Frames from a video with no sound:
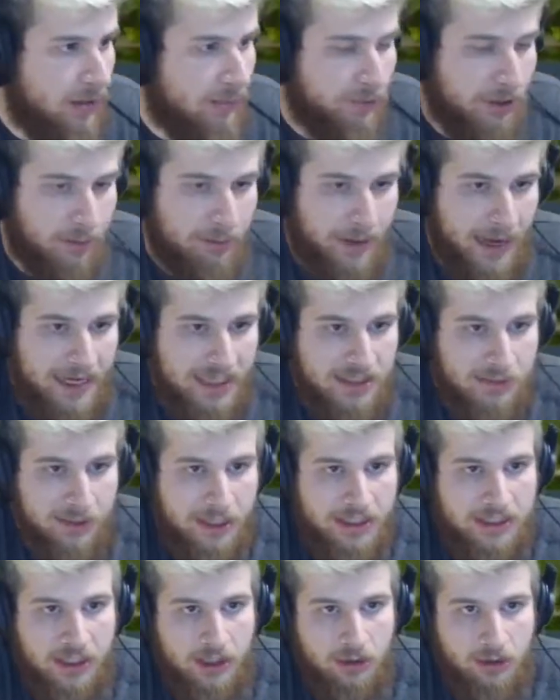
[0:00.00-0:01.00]
Want to
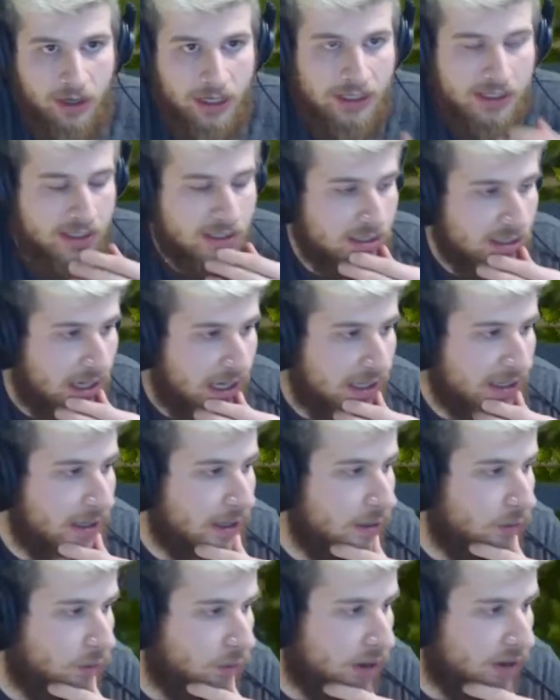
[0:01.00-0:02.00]
maximize the crates. And
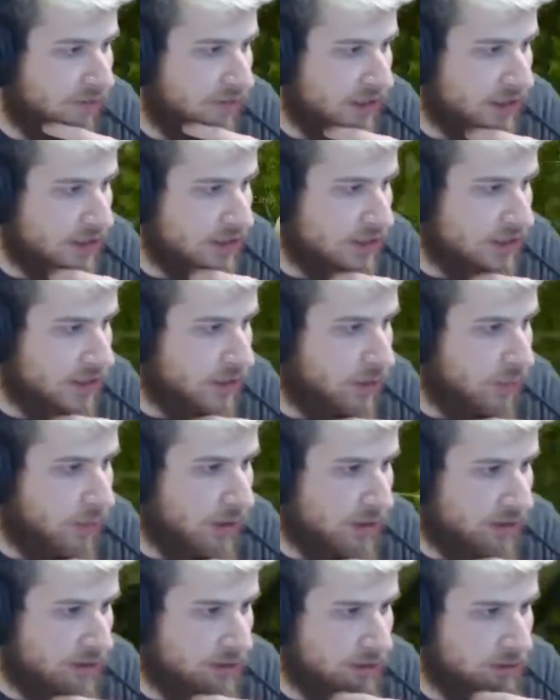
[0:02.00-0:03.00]
then what eventually you'll
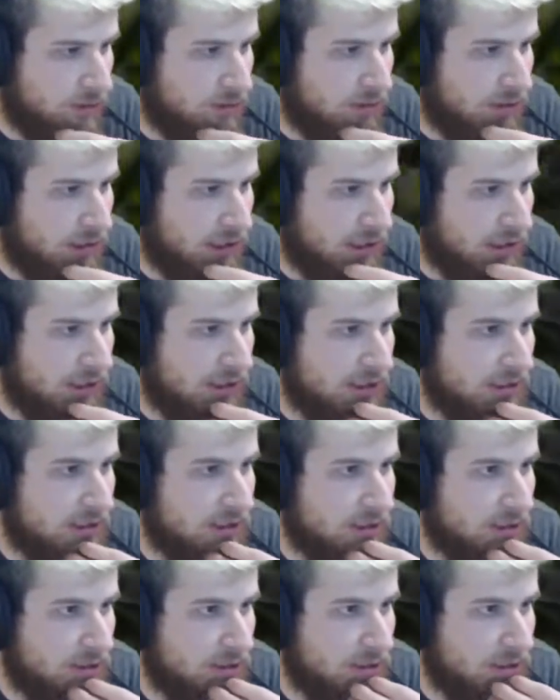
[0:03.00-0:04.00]
want to do
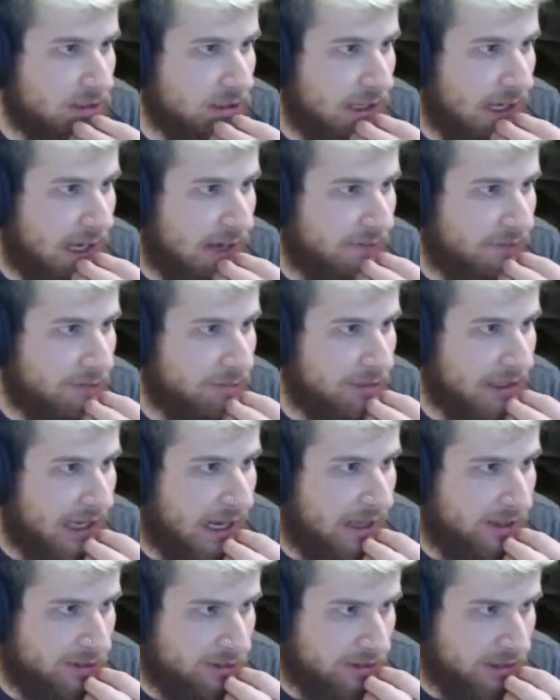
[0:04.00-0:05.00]
is have them
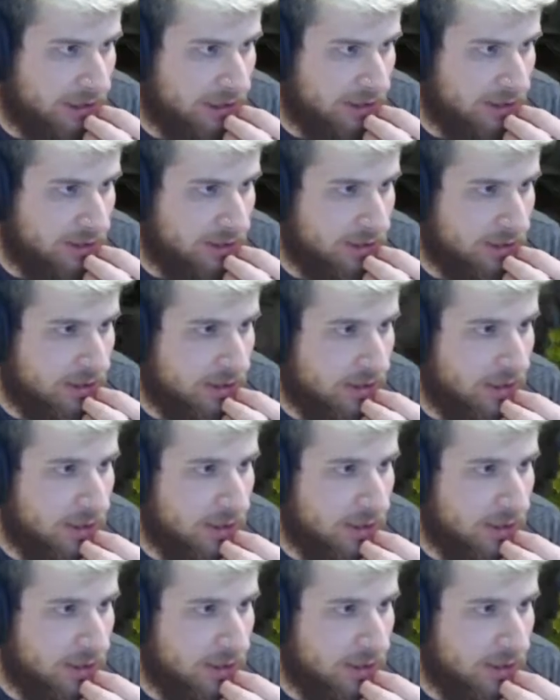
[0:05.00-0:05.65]
gather here.